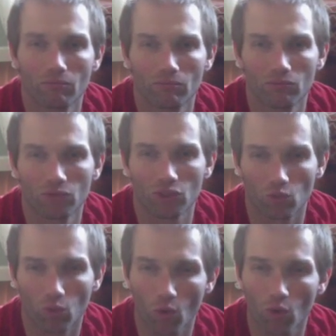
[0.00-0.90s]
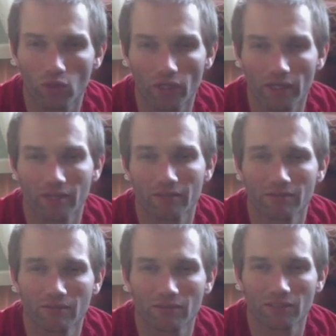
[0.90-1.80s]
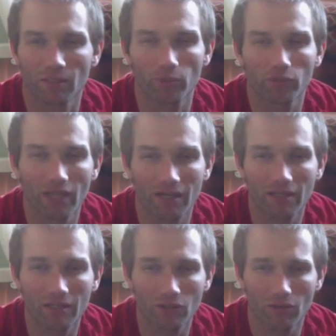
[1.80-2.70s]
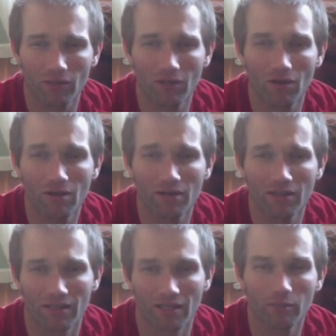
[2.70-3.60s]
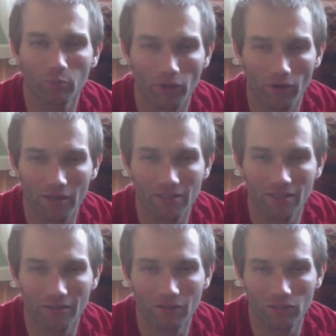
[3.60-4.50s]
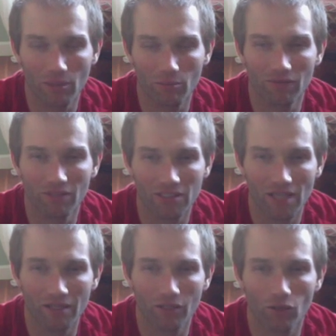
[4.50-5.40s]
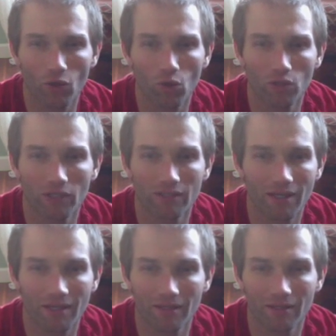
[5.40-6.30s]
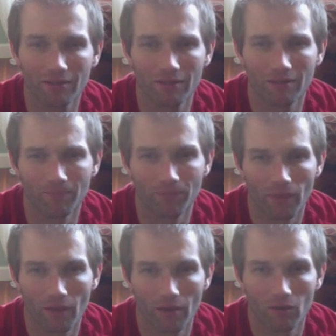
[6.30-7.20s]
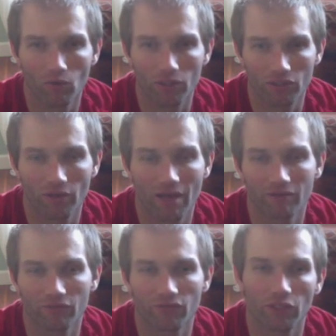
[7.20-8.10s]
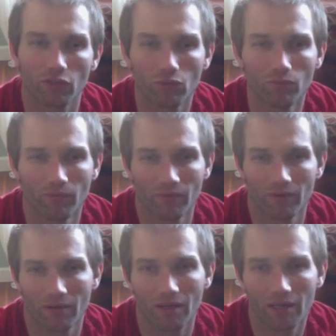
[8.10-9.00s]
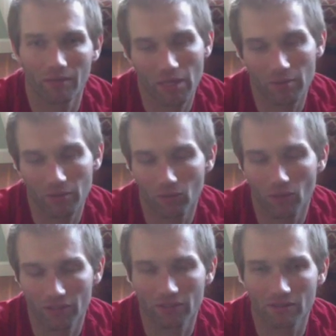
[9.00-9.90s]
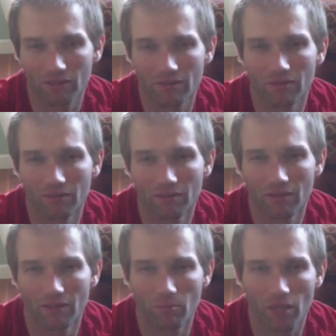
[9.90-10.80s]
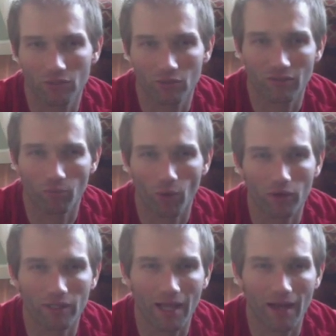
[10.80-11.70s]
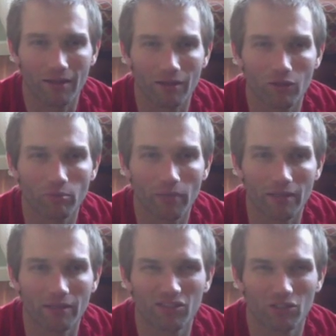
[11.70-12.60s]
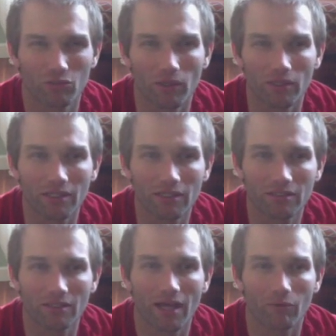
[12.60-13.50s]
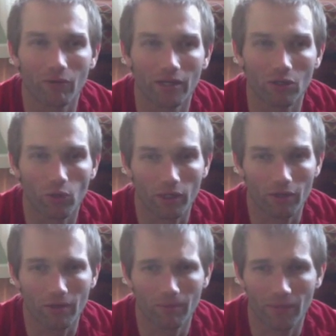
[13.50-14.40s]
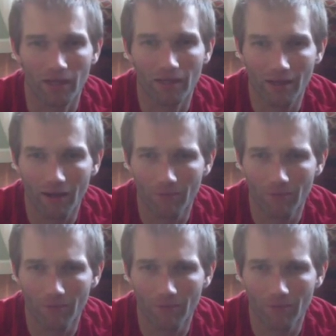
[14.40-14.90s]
just rolling, simpler techniques early on, and then progressing to some of the steadier holding techniques once you have a feel, and maybe once the muscles have broken down a little bit. They should release that way quicker anyhow.